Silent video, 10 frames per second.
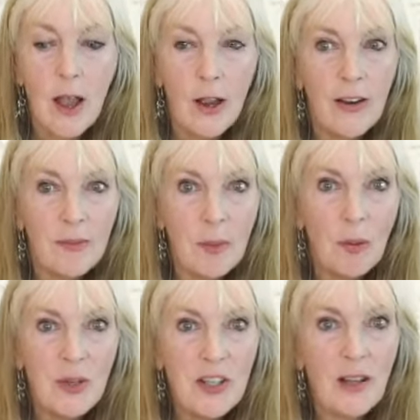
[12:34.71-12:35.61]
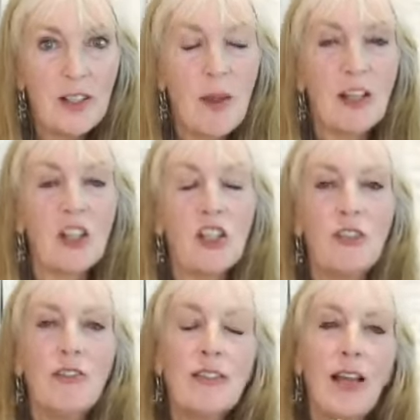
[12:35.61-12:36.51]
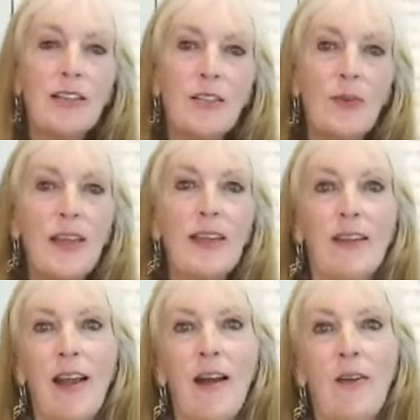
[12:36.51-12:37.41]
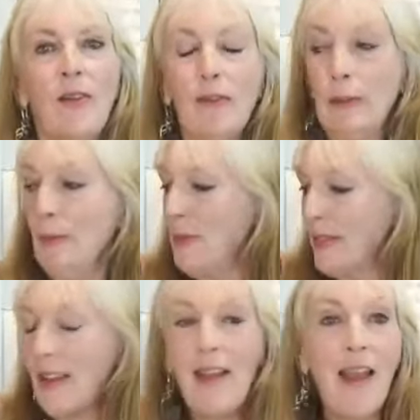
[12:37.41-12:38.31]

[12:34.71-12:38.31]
All right, remember we talked about shoots last week and how oops,